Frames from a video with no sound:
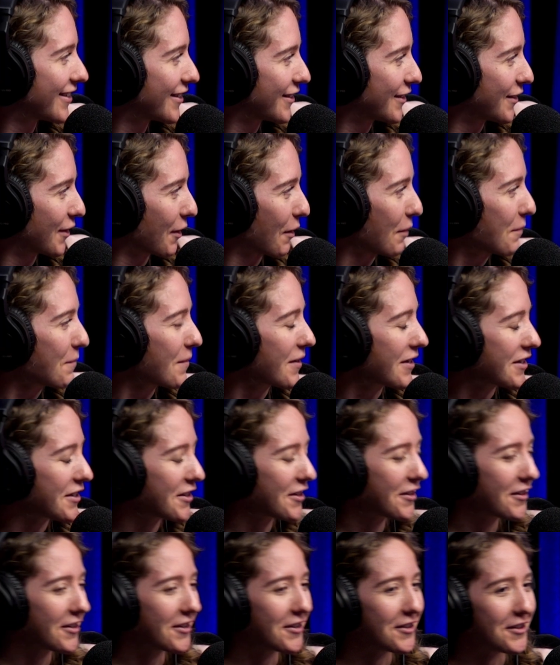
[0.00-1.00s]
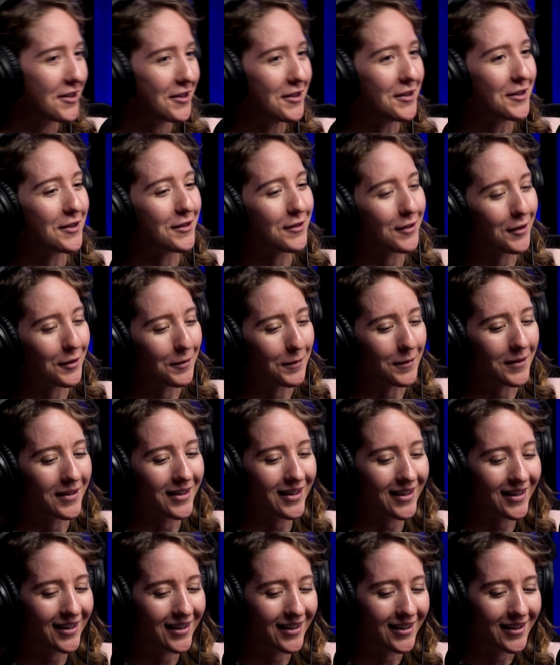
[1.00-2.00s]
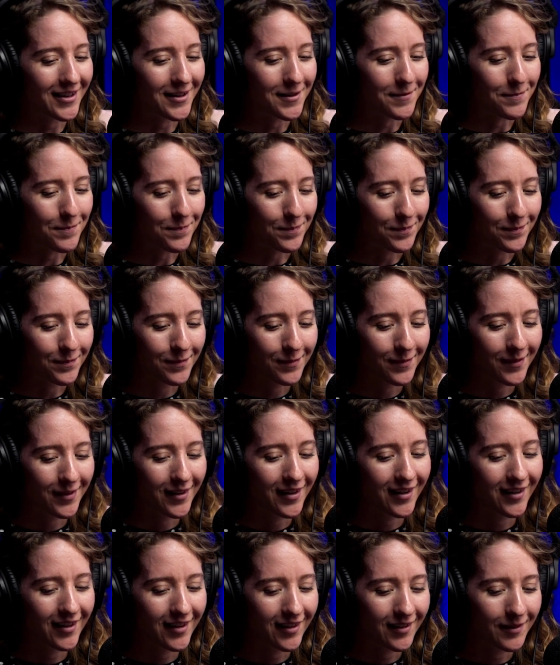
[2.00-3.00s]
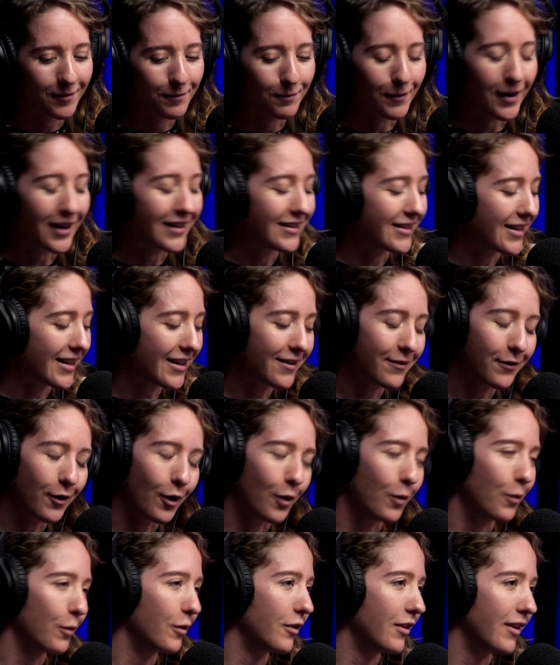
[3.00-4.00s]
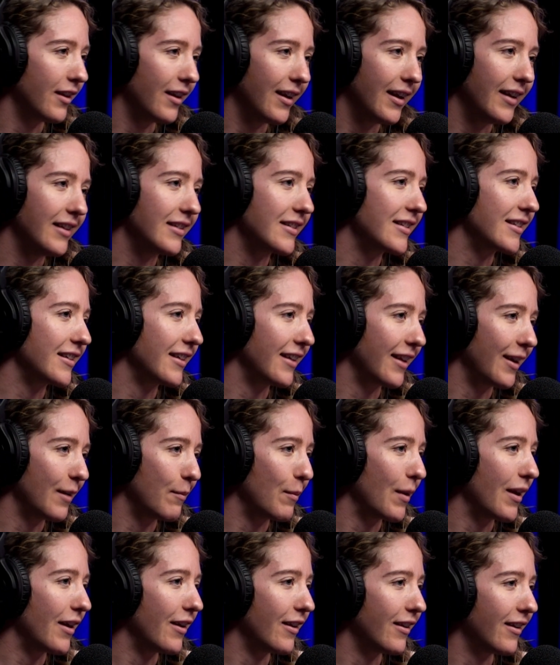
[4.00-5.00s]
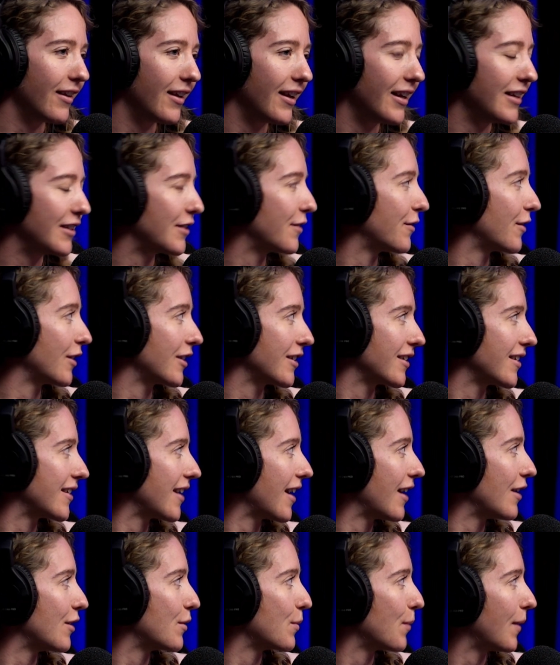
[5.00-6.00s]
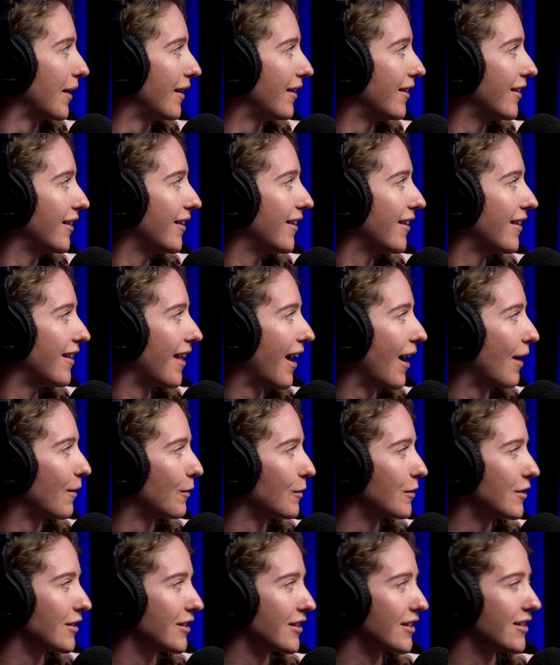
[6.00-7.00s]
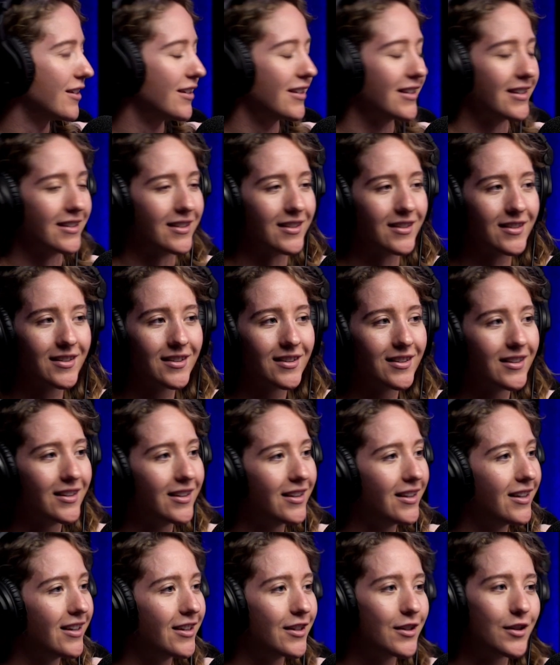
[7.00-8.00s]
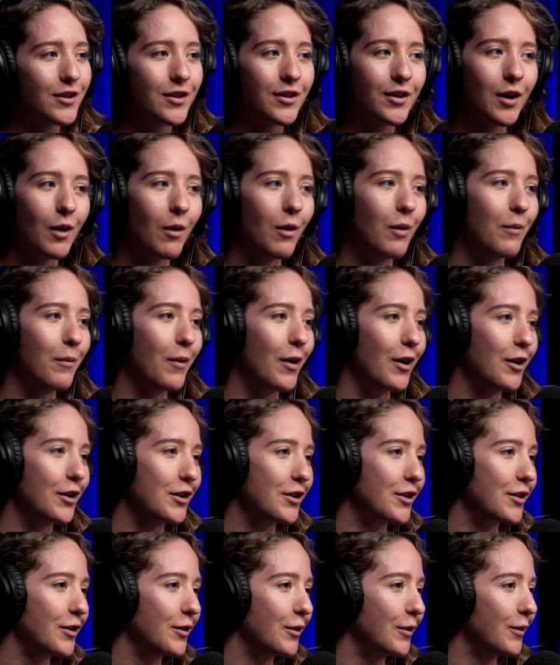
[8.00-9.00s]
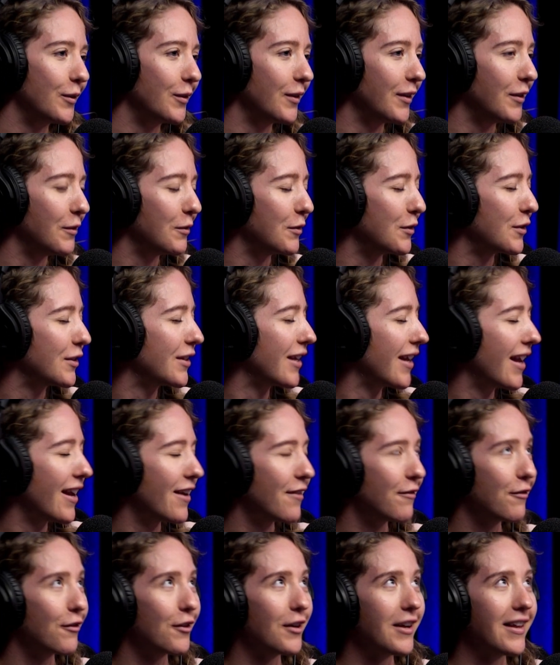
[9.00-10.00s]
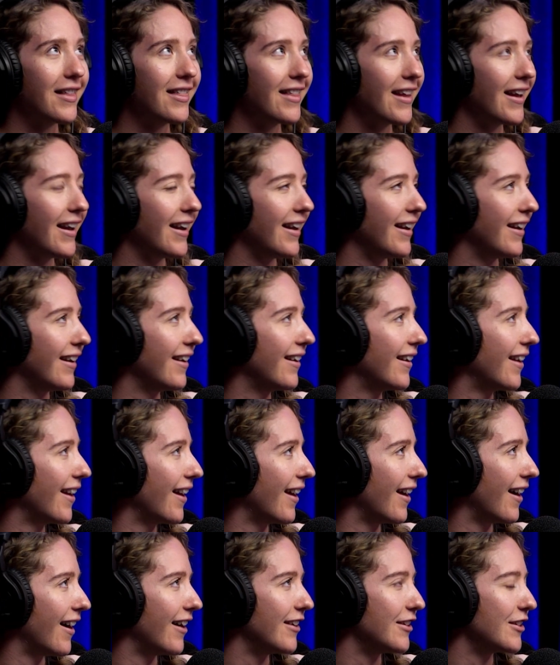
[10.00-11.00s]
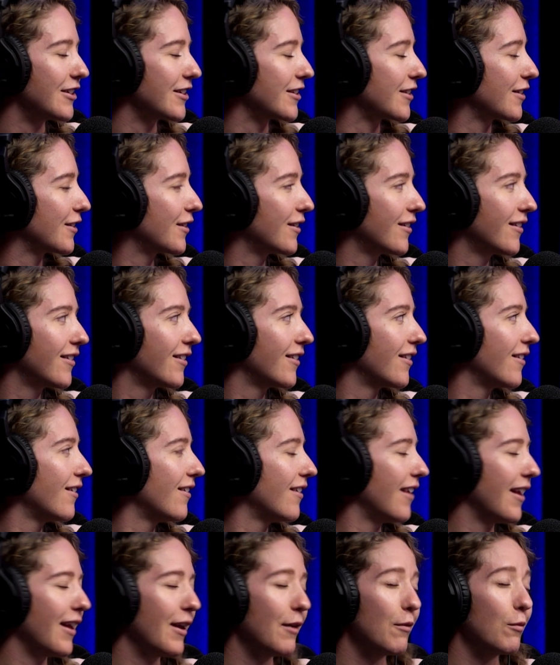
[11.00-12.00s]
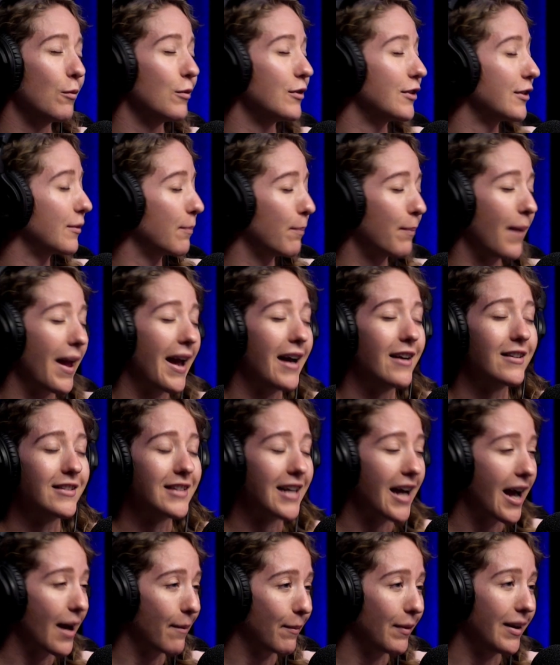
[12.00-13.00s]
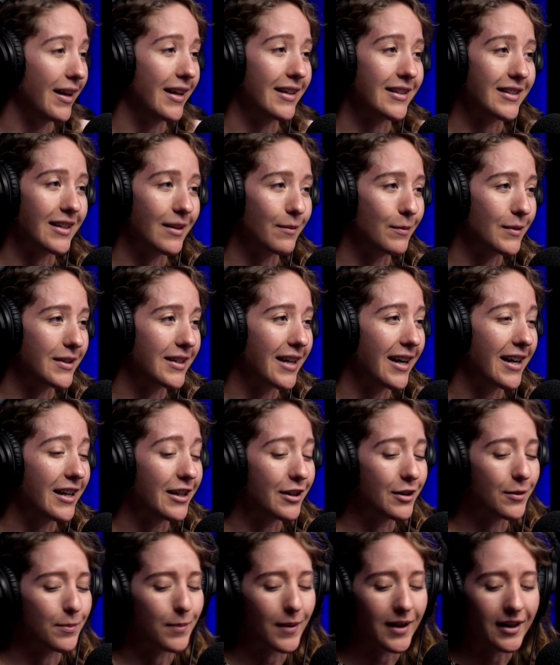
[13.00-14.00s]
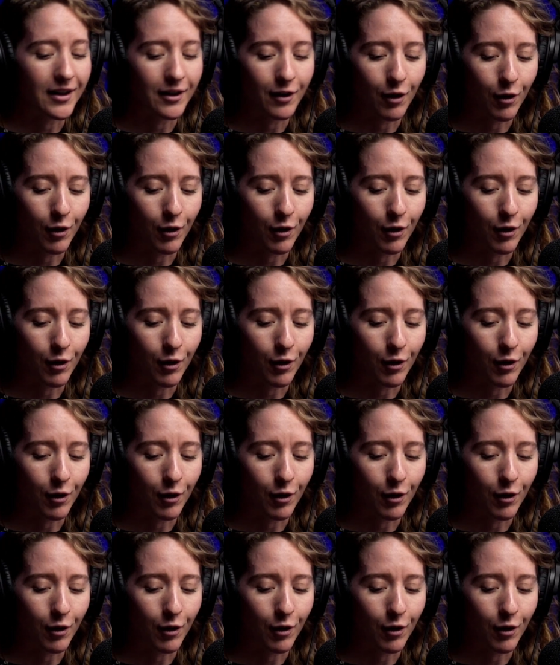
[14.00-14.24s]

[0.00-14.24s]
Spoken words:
so much to choose from. My default would instantly be his first stage win. That was just so emotional. It was everything, and it was bound to happen at some stage. But